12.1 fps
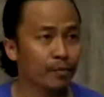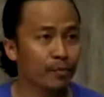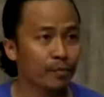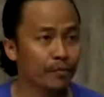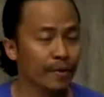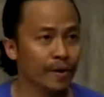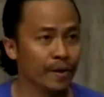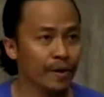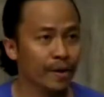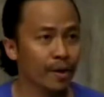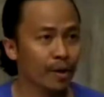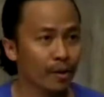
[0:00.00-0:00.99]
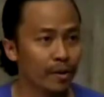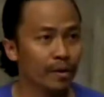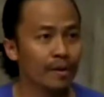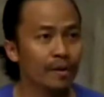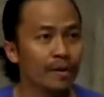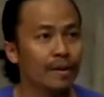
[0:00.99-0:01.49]
your own very
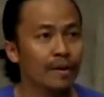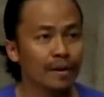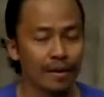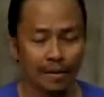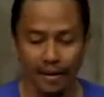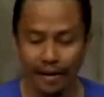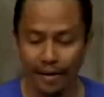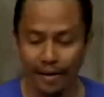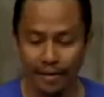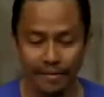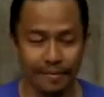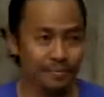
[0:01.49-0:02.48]
loyal uh, guy,